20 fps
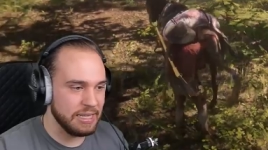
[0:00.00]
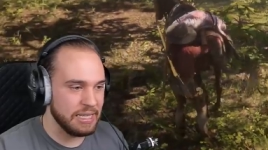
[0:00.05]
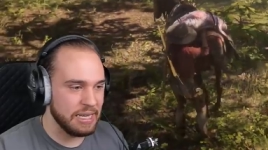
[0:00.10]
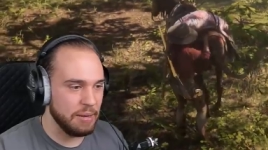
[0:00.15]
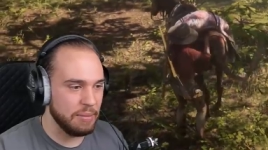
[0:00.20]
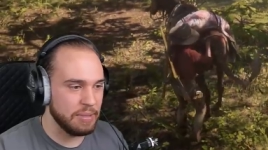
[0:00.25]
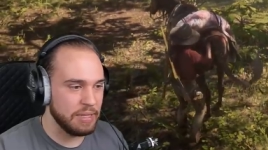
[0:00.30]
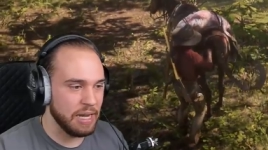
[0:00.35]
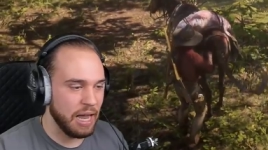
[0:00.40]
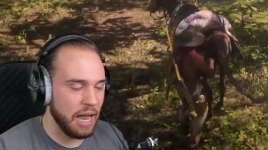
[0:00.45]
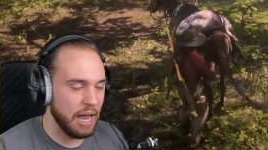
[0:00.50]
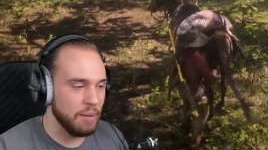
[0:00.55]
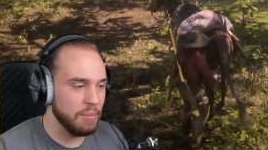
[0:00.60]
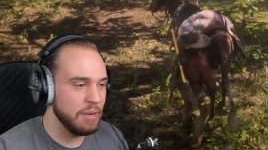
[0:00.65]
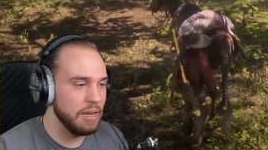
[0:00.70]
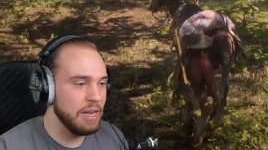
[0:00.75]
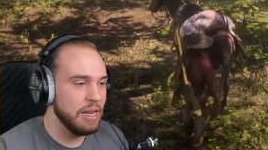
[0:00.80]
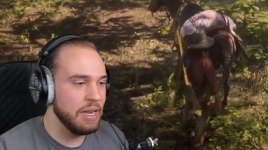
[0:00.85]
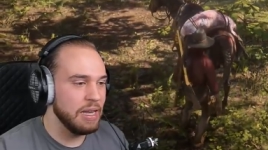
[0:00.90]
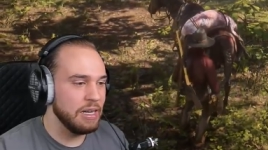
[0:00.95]
same
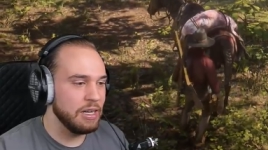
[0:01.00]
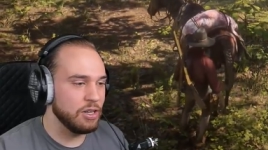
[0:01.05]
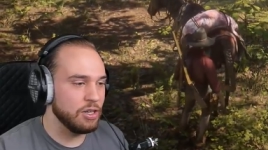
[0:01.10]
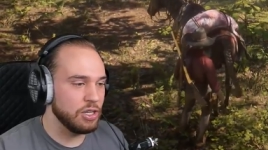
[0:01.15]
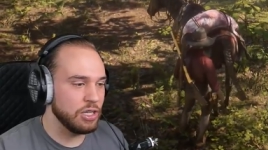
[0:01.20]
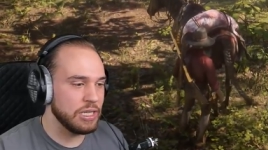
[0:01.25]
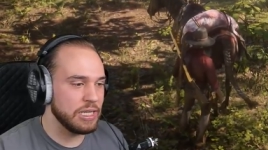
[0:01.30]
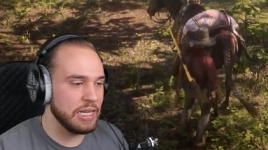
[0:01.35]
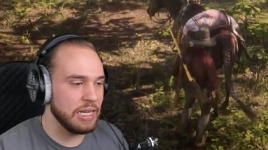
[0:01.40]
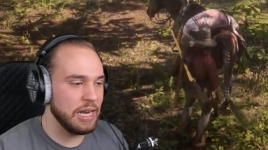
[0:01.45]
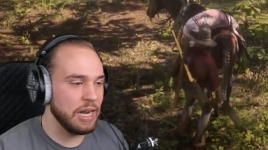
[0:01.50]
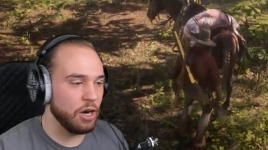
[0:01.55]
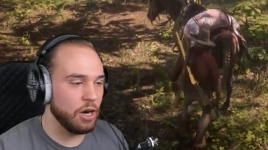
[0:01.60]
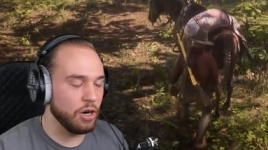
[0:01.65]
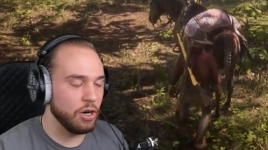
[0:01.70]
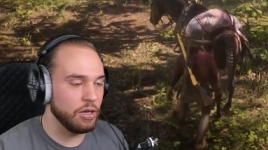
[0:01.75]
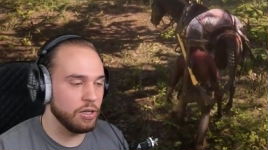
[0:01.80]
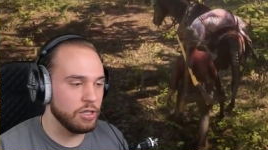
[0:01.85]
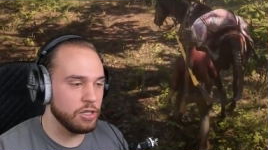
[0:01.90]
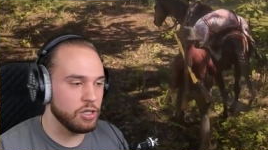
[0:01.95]
time, you're just going to
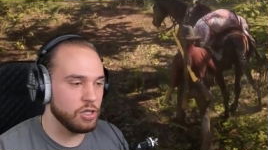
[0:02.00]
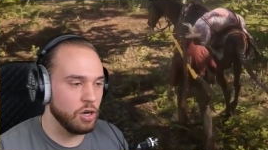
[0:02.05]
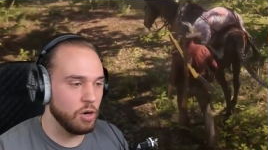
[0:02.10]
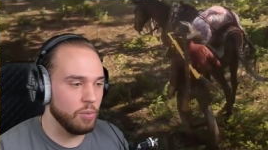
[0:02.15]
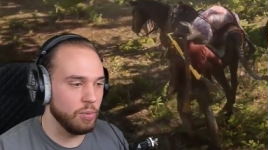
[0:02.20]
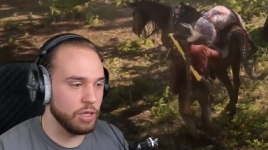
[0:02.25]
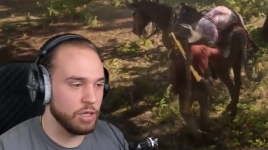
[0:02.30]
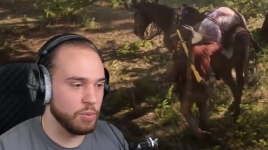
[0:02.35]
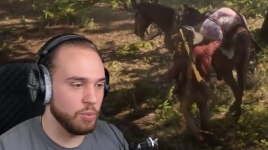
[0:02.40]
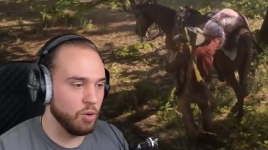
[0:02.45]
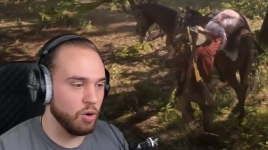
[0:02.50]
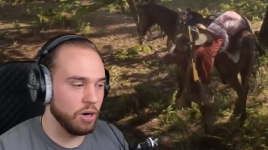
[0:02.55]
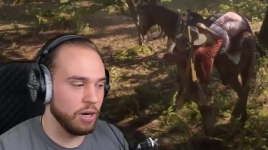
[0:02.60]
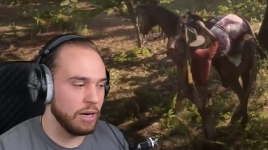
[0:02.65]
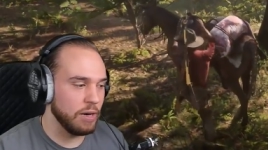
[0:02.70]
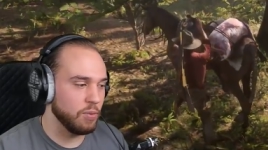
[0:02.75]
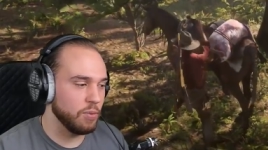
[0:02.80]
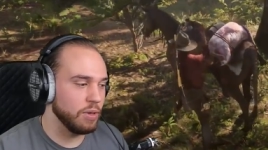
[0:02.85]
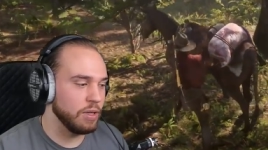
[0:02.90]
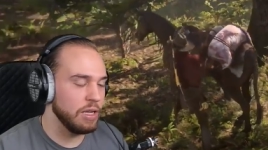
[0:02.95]
earn so much more and
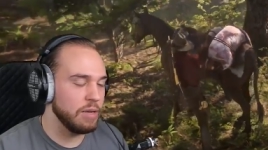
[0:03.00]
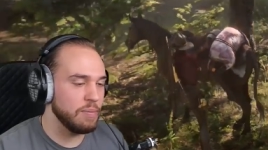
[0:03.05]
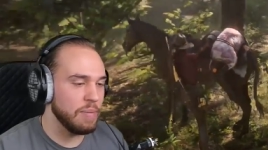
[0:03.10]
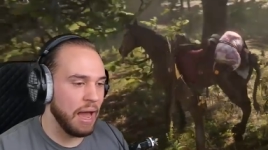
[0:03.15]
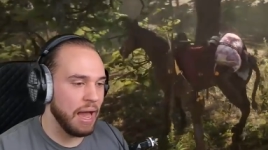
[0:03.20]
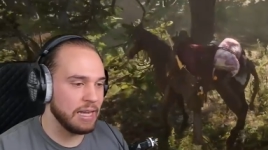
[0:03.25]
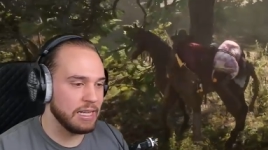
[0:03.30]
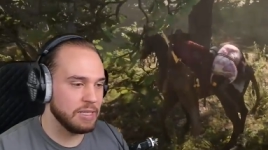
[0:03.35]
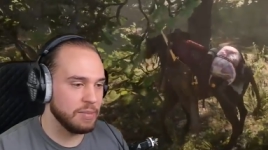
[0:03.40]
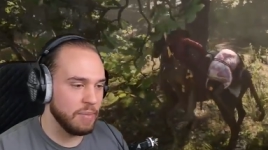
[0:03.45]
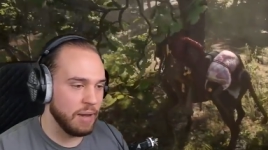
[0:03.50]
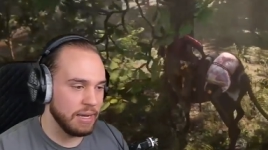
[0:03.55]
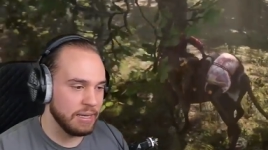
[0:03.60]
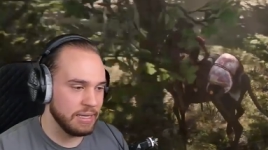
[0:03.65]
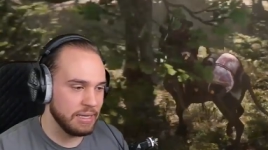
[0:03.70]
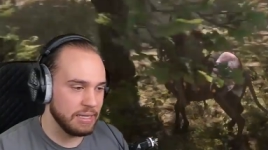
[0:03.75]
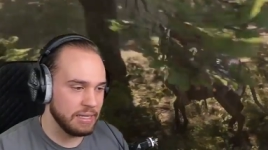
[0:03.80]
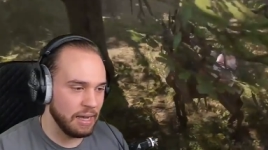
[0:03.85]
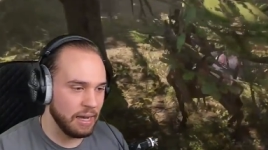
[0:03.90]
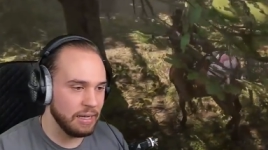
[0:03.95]
it really
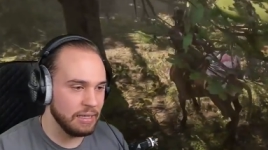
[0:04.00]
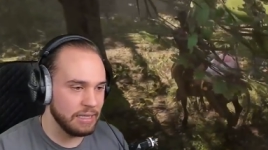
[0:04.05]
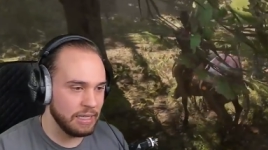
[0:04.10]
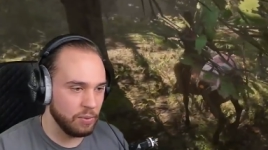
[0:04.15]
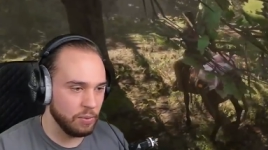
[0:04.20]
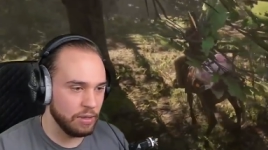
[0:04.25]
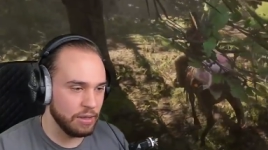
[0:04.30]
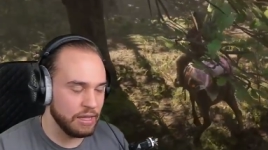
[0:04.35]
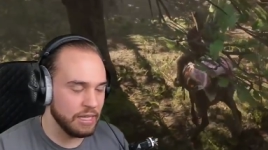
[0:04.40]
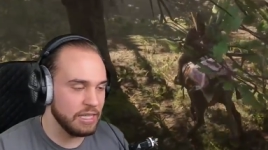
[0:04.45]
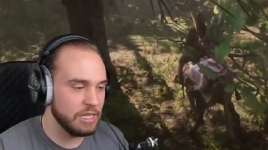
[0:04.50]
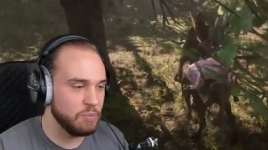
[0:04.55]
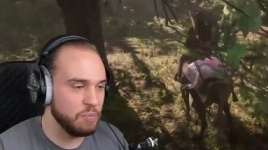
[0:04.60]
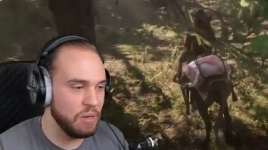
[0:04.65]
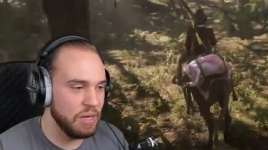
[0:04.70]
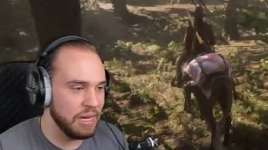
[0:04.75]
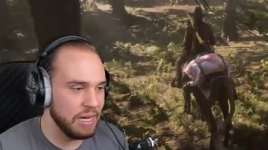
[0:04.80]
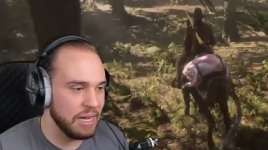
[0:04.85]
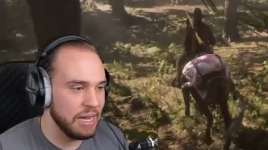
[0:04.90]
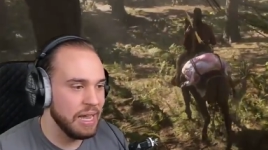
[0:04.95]
maximizes the hunting with this
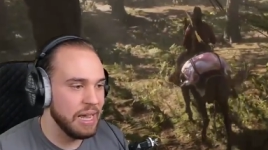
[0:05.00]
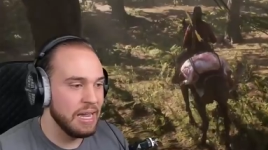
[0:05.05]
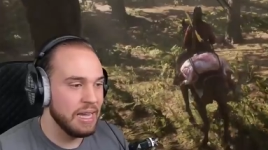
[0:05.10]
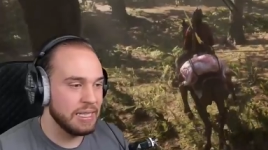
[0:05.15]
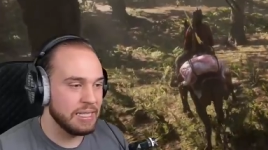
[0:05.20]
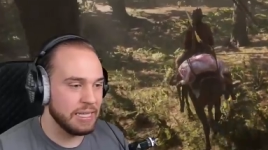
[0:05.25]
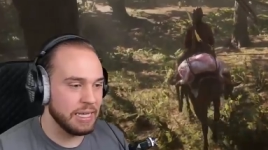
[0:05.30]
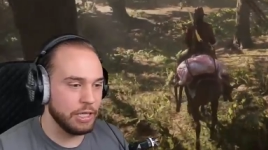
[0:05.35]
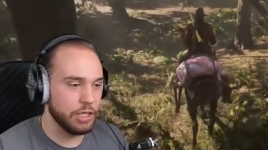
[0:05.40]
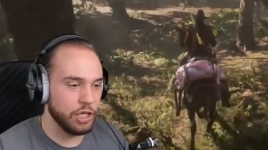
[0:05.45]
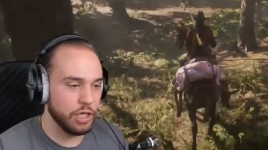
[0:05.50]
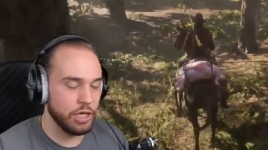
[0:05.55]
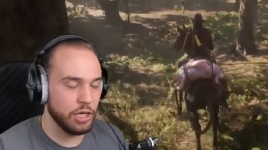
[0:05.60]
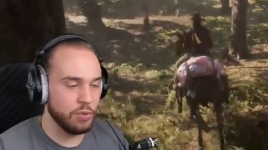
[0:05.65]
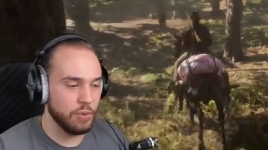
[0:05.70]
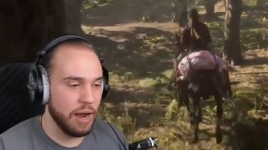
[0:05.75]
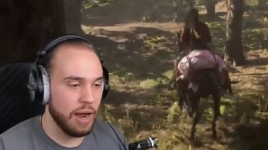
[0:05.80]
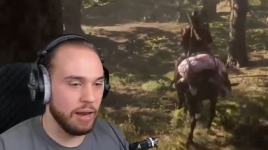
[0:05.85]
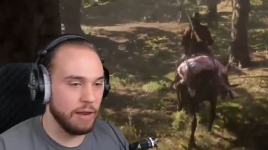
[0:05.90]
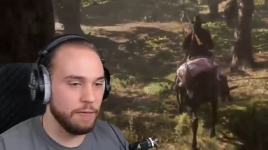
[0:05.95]
being such a good
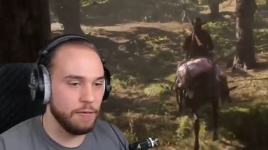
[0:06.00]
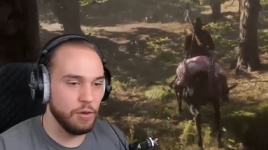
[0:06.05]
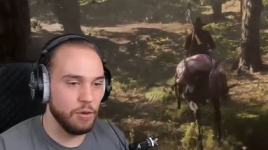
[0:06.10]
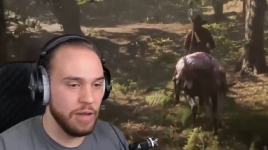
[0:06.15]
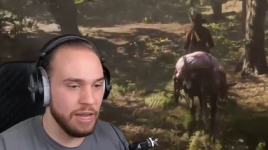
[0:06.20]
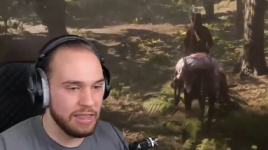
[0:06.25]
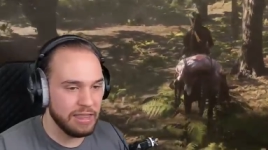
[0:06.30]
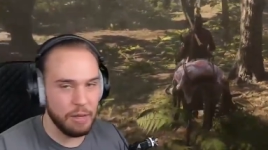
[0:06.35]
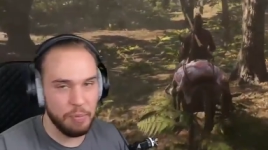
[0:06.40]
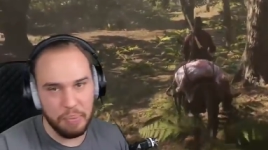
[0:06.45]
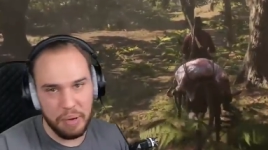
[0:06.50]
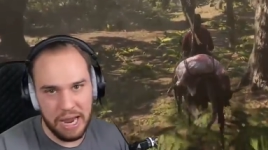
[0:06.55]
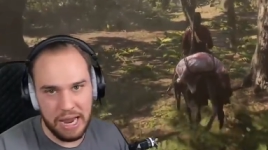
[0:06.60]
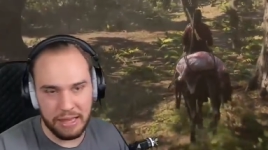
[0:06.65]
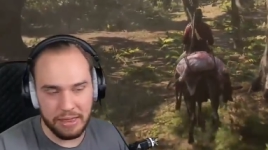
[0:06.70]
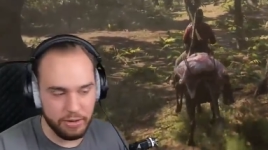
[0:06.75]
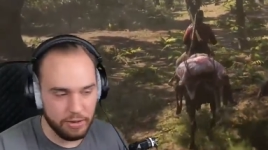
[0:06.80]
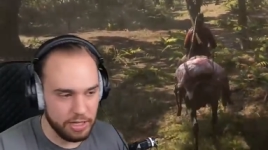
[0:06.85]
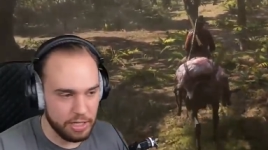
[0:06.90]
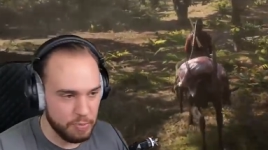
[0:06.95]
route. If you get the
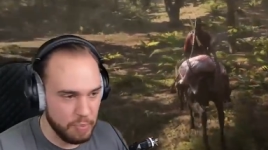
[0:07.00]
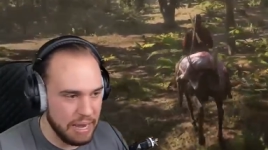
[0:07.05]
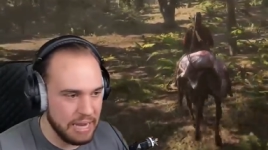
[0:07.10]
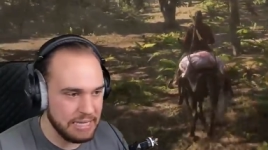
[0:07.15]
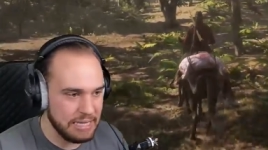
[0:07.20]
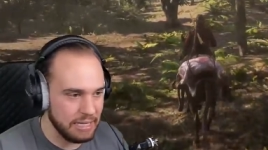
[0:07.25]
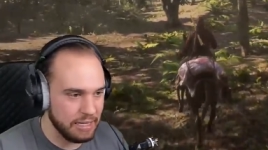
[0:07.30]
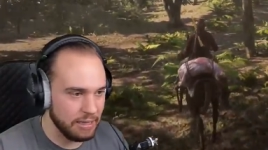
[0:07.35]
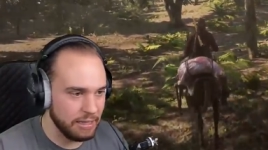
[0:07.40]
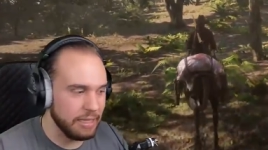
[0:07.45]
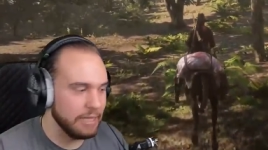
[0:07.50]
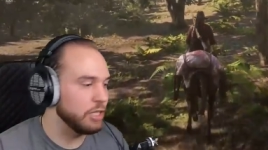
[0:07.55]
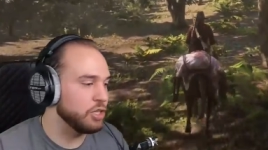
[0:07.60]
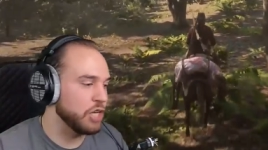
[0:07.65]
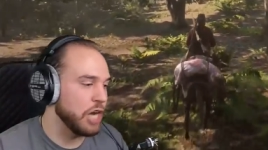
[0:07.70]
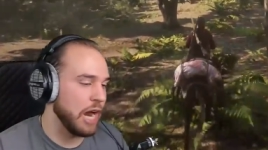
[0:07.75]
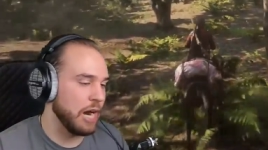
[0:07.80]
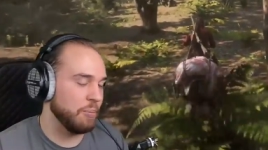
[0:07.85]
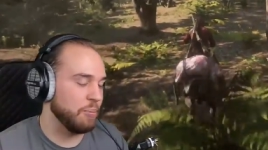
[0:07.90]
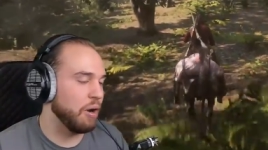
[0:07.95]
panther, it's basically a
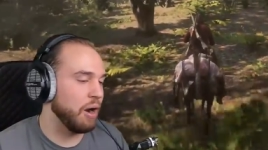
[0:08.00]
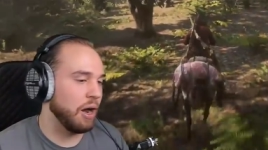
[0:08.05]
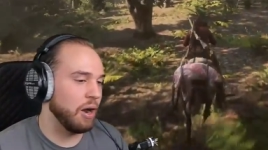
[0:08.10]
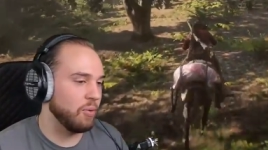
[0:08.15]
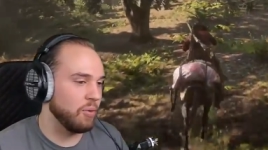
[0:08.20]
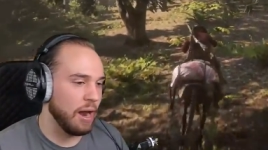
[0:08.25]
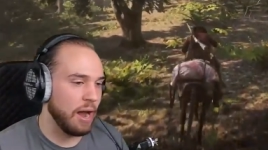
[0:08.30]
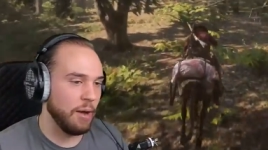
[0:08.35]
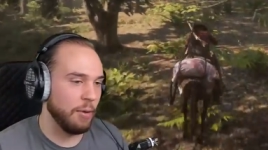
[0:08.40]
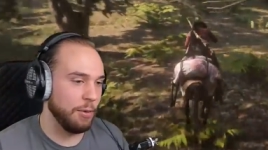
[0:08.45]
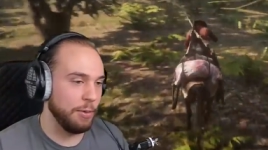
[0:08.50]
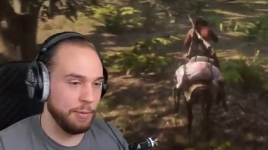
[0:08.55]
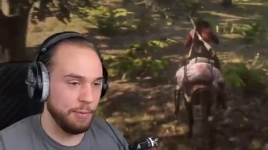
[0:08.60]
jackpot route.